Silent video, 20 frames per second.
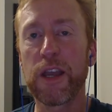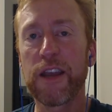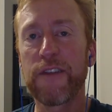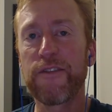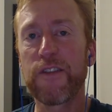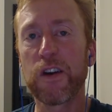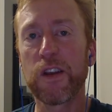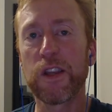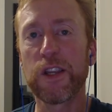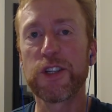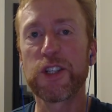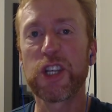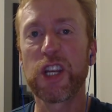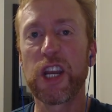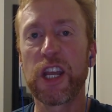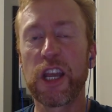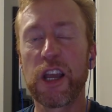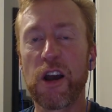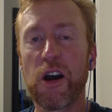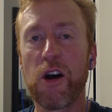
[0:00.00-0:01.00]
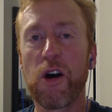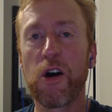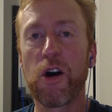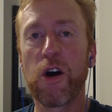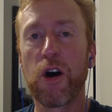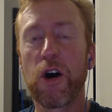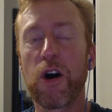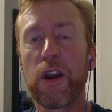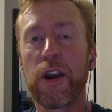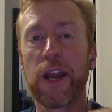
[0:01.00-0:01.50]
If you're listening
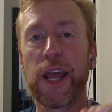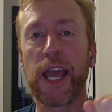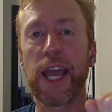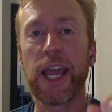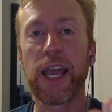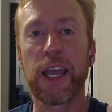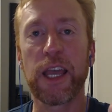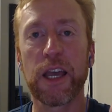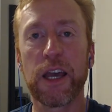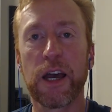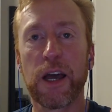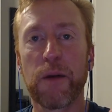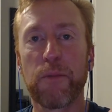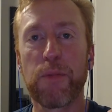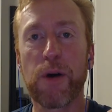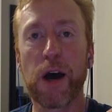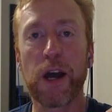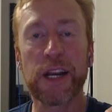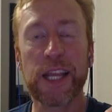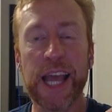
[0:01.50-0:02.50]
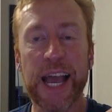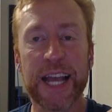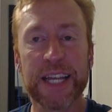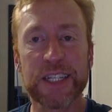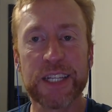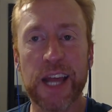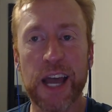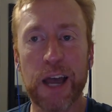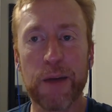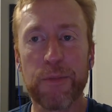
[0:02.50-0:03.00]
on a
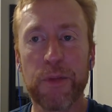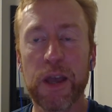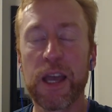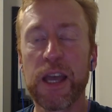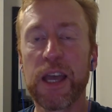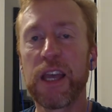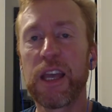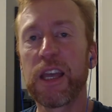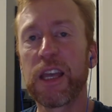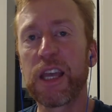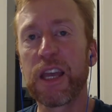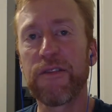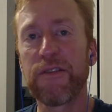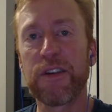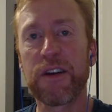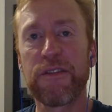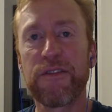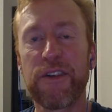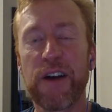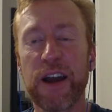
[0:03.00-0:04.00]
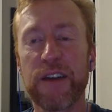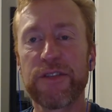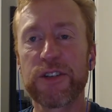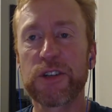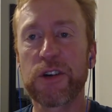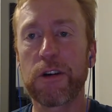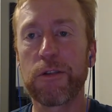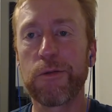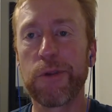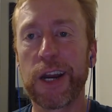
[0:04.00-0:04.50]
podcast app, give it a
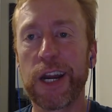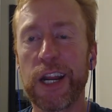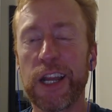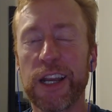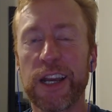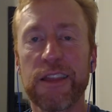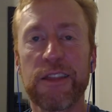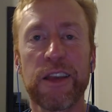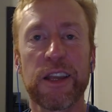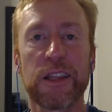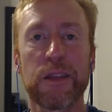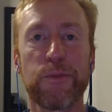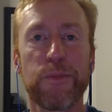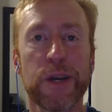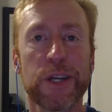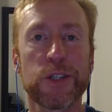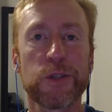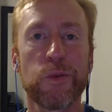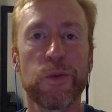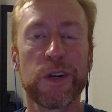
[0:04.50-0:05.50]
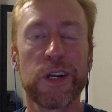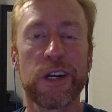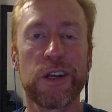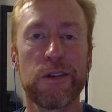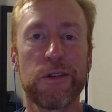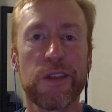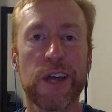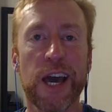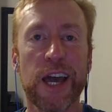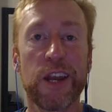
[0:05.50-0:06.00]
5-star rating. I think the best one to
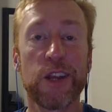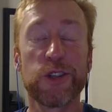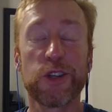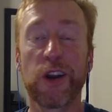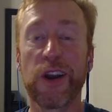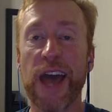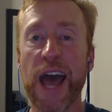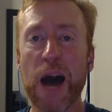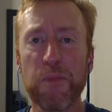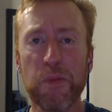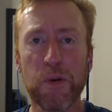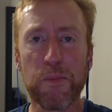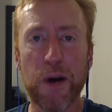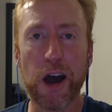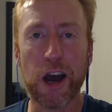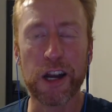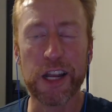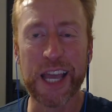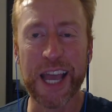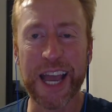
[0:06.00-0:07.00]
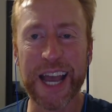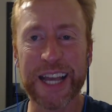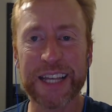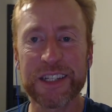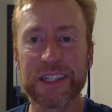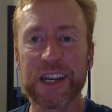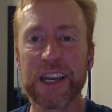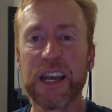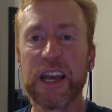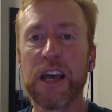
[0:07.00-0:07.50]
do that is on Apple Podcast.
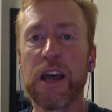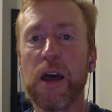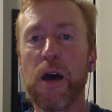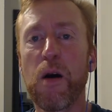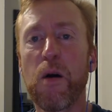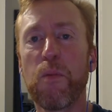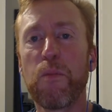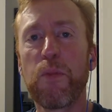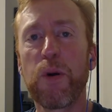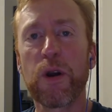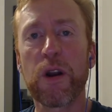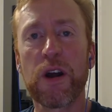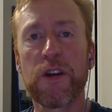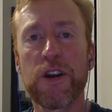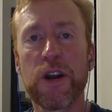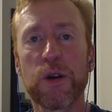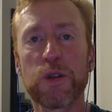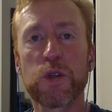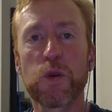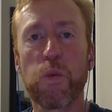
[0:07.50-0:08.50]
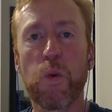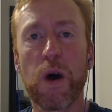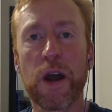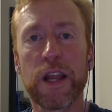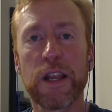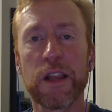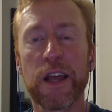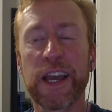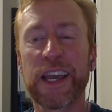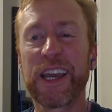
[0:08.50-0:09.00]
Put on notes why you
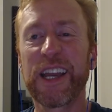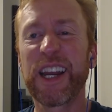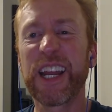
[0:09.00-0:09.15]
like it.